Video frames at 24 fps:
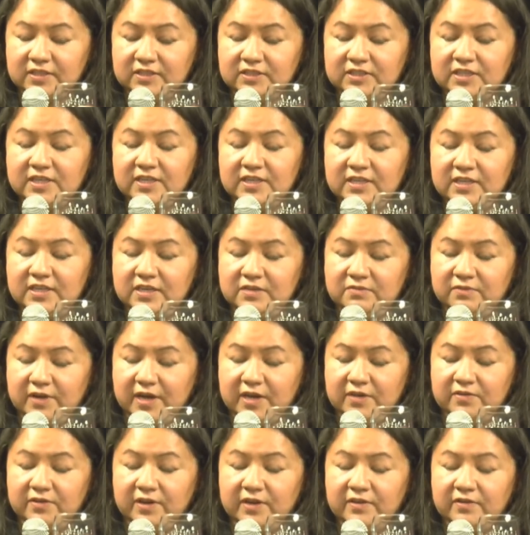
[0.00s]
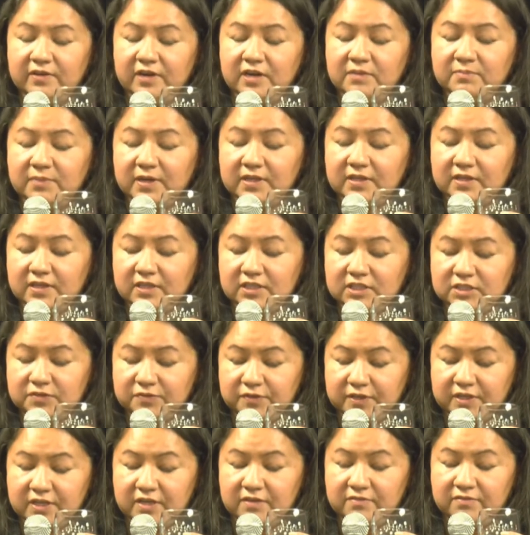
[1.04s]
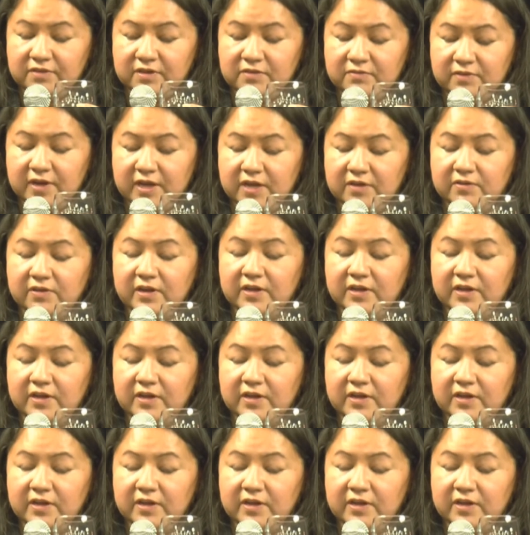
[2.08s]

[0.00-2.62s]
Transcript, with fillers: Earth's healing way. Creator and Mother Earth's forgiving way.